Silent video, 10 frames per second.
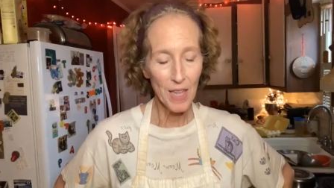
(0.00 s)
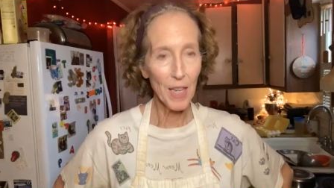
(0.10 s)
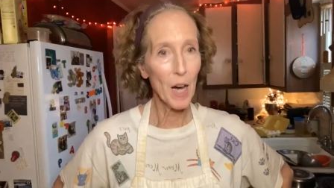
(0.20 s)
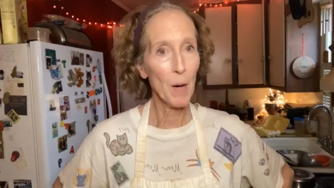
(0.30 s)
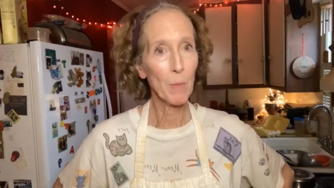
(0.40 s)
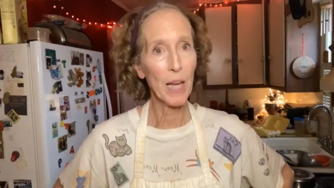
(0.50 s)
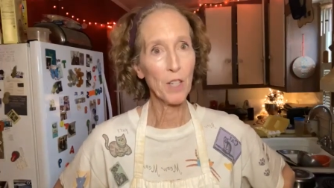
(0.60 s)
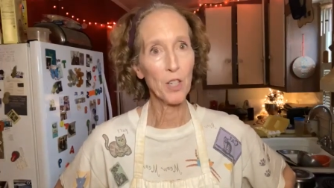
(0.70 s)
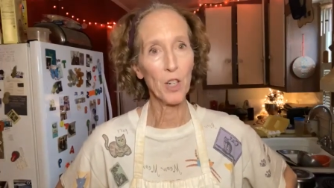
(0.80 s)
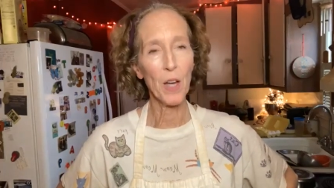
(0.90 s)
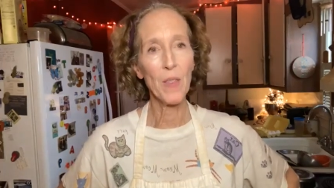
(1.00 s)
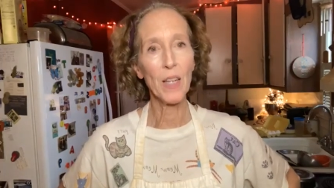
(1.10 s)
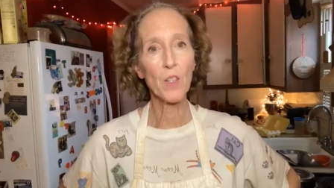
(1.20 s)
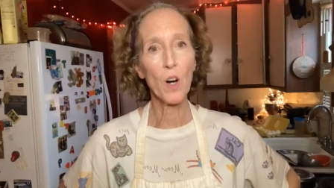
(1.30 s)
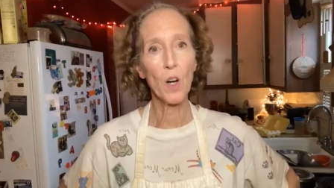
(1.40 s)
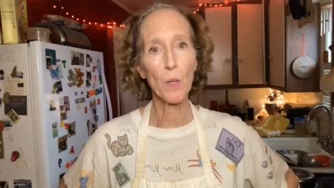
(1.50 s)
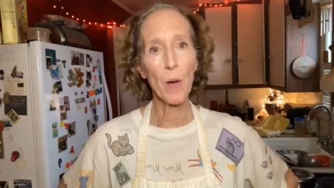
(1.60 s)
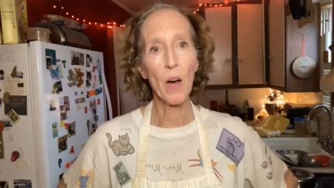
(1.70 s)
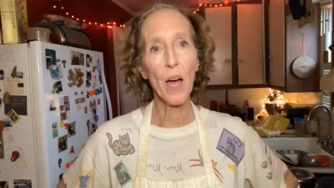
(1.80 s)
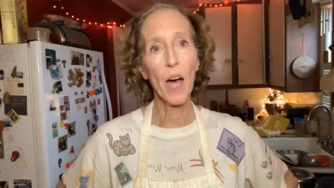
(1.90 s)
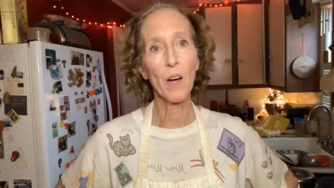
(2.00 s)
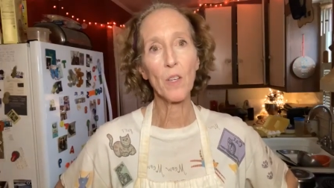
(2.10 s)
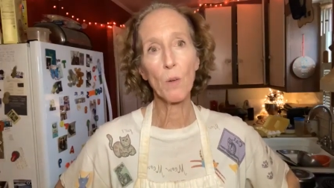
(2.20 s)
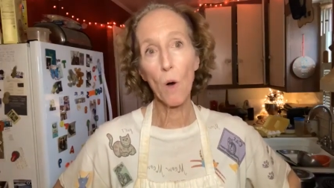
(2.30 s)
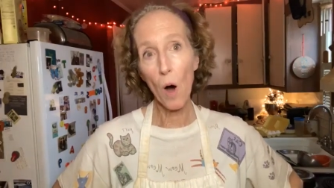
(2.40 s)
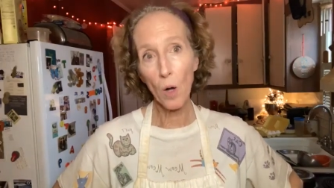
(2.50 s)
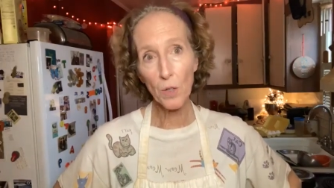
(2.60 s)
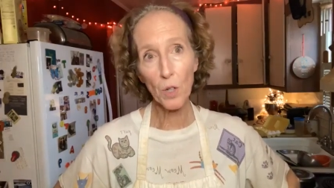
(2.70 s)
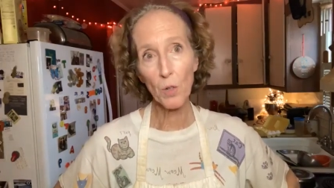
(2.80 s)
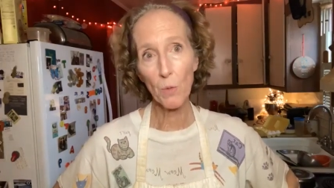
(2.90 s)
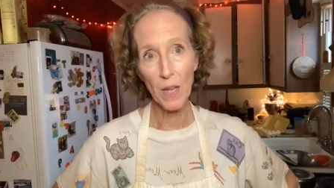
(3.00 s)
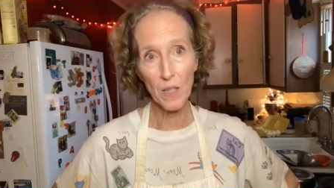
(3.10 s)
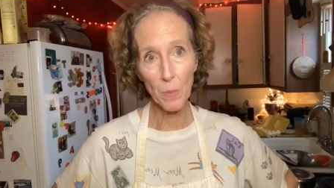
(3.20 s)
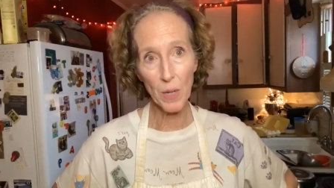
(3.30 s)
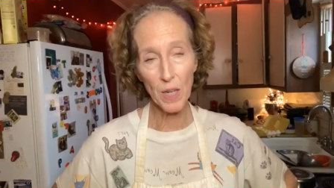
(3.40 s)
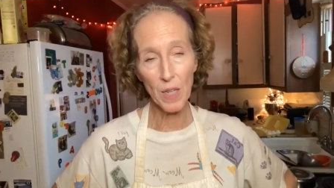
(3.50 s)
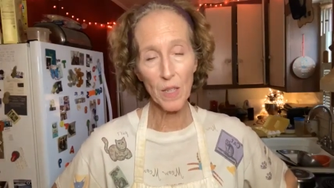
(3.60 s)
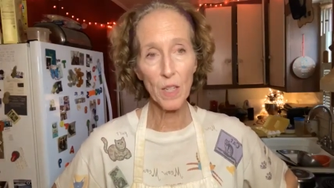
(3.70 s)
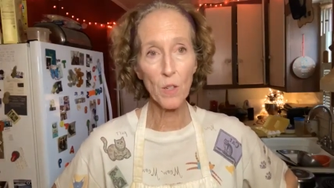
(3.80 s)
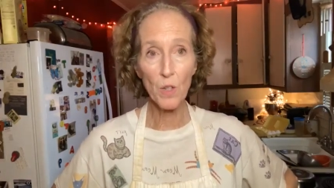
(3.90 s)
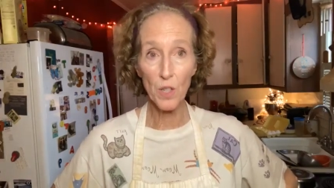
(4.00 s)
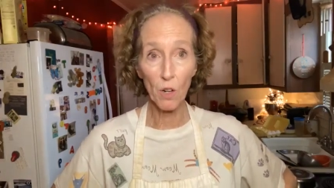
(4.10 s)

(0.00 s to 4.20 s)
the lecture, and that's all about how you alter recipes and